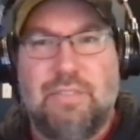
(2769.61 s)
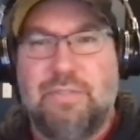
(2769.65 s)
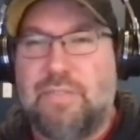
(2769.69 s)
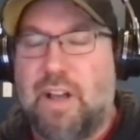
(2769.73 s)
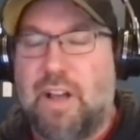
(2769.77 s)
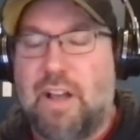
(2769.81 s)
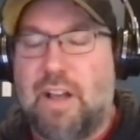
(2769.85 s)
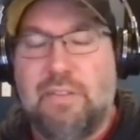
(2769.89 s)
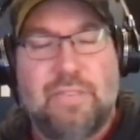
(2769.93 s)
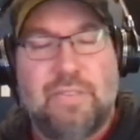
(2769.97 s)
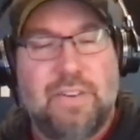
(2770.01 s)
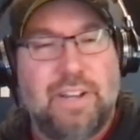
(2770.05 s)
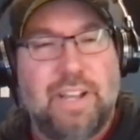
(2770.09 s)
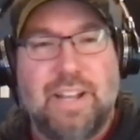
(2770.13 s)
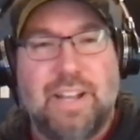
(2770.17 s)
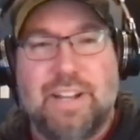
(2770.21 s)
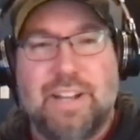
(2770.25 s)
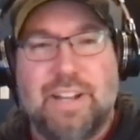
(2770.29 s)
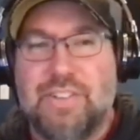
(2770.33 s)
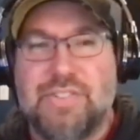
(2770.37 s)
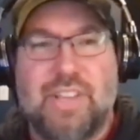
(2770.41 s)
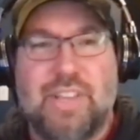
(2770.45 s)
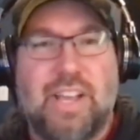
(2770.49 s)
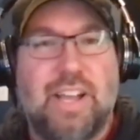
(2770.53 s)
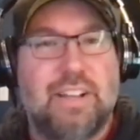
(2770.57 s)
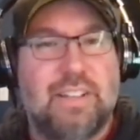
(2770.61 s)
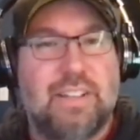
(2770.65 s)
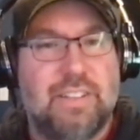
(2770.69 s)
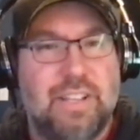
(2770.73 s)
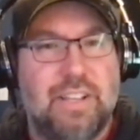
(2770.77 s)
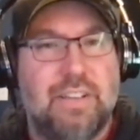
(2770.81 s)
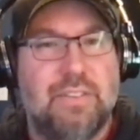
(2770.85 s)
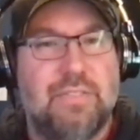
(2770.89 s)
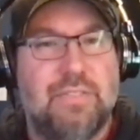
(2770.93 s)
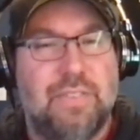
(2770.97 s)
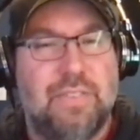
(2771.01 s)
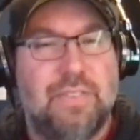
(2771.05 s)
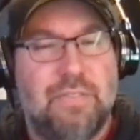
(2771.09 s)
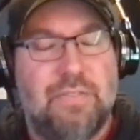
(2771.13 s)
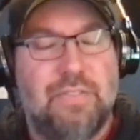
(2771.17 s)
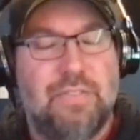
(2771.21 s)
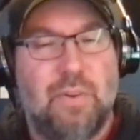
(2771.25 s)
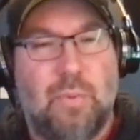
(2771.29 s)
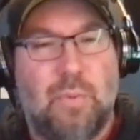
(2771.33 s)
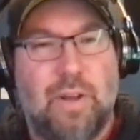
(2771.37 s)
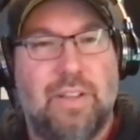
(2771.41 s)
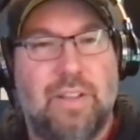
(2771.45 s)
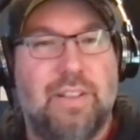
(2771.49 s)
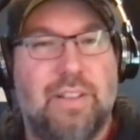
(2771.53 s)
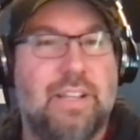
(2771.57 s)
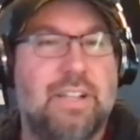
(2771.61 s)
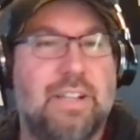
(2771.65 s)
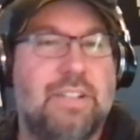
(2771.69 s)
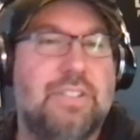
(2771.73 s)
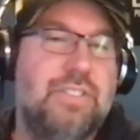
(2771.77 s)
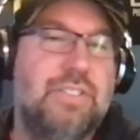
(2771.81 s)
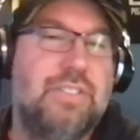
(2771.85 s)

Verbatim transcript: I forget exactly if if the way like